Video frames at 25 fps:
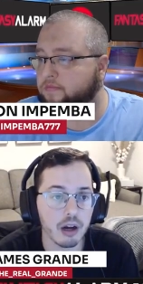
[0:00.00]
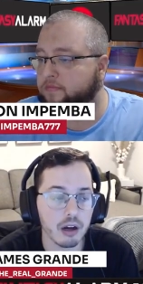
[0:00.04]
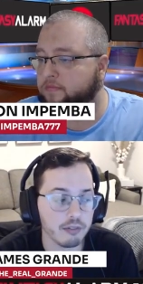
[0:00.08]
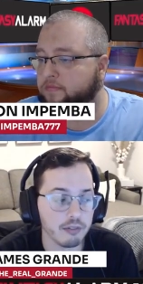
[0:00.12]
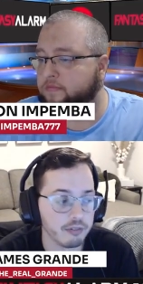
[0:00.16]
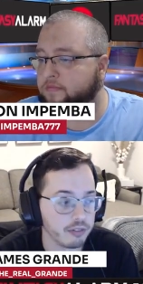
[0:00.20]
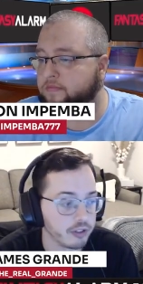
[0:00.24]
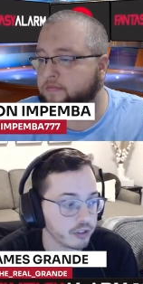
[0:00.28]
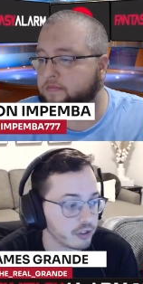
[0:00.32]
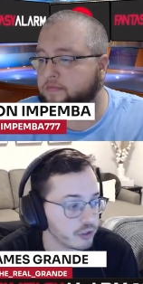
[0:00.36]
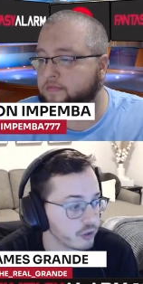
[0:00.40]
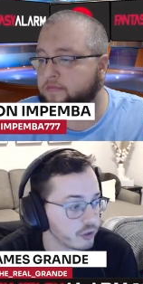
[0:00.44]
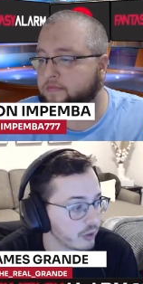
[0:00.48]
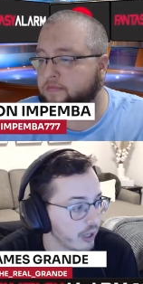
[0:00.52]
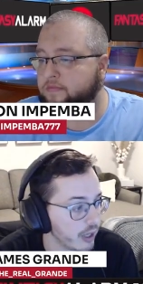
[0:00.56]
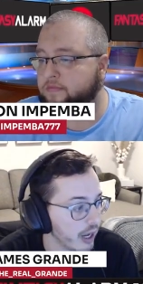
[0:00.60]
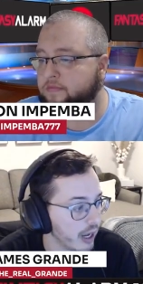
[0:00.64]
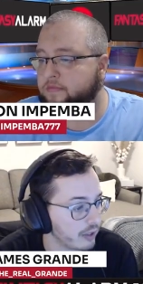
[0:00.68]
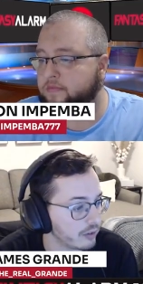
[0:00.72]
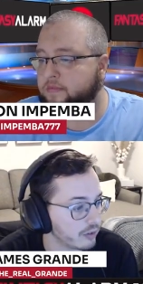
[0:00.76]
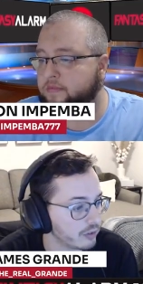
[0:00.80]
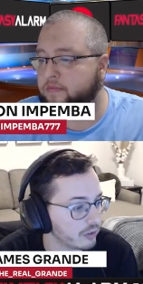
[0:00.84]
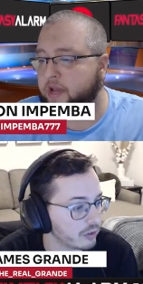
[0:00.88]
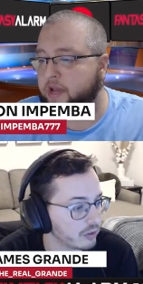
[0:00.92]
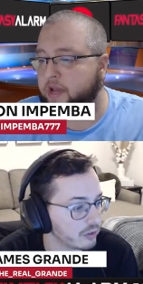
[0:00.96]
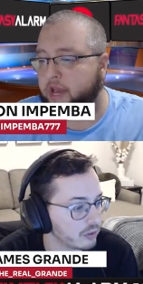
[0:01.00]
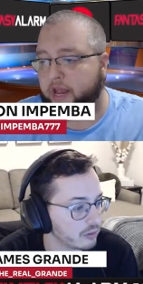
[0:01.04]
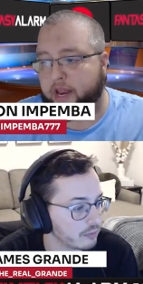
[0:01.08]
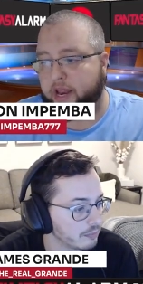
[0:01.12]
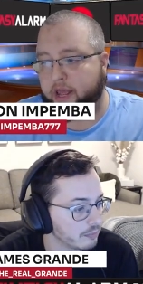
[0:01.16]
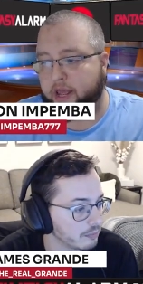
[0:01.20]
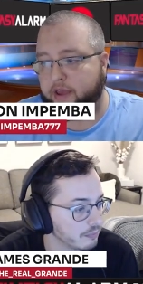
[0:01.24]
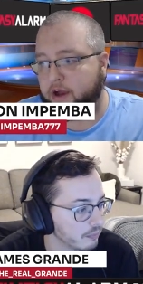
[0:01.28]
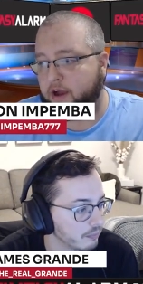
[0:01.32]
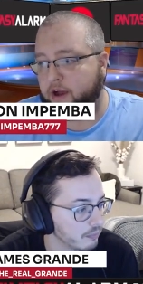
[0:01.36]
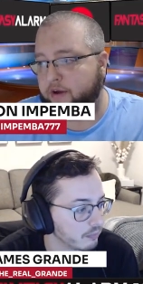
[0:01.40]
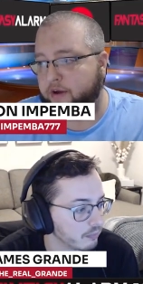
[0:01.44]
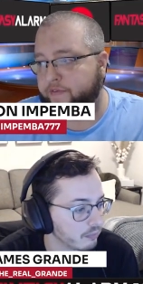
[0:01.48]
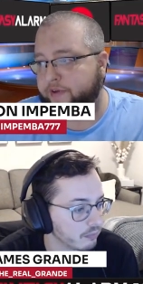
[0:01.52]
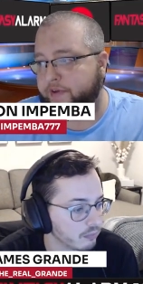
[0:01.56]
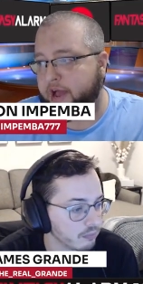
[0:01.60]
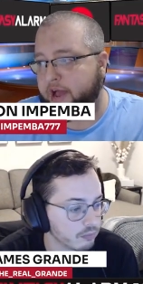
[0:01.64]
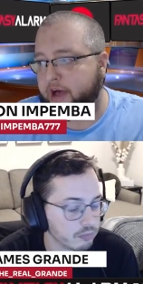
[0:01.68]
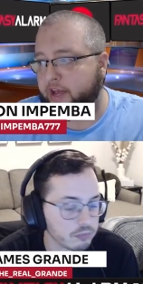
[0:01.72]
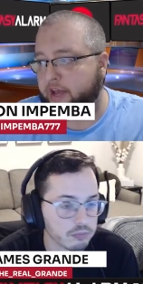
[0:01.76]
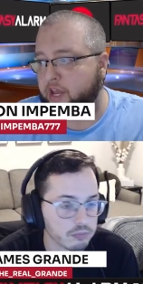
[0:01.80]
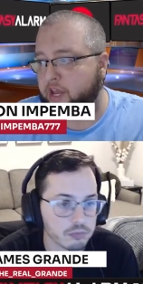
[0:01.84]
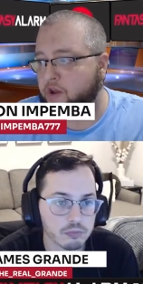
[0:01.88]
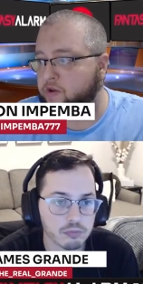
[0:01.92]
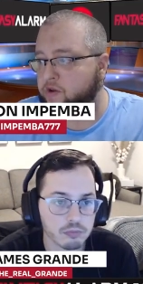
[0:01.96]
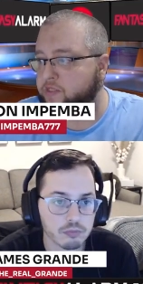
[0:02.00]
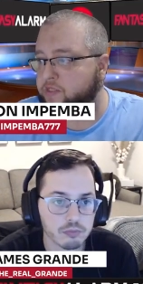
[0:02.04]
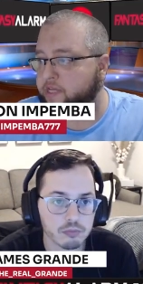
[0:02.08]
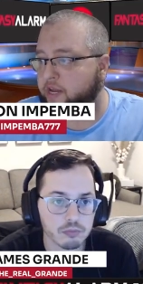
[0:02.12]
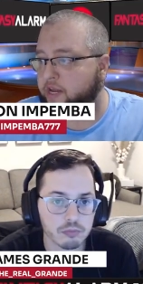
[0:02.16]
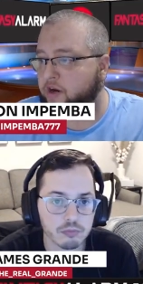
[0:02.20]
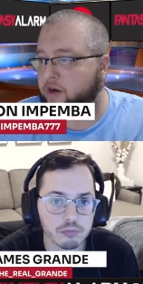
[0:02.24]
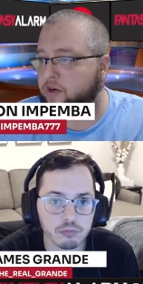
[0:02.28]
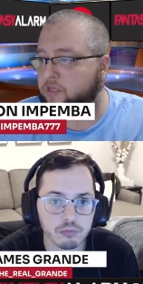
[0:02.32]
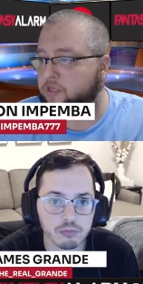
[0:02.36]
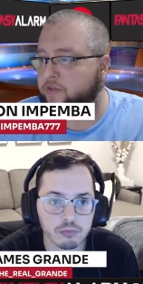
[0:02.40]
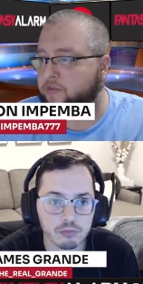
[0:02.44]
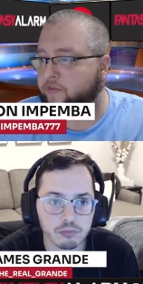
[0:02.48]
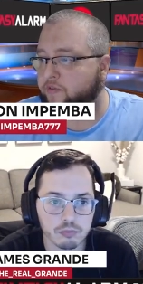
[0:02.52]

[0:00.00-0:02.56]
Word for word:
Speaker 1: of the two guys.
Speaker 2: Any value centers for